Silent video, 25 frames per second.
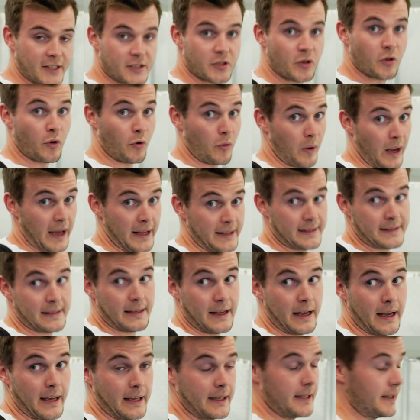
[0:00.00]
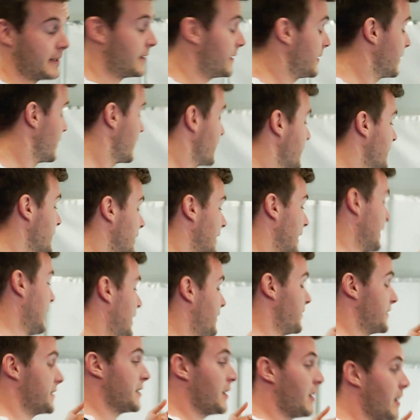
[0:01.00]
to the right side. The
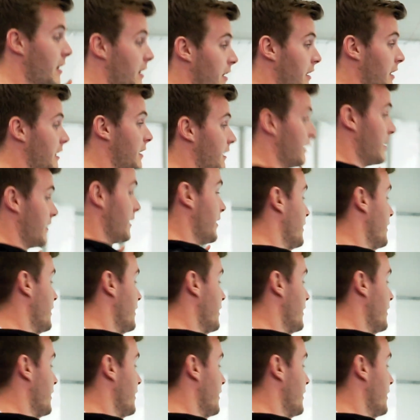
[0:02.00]
left toggle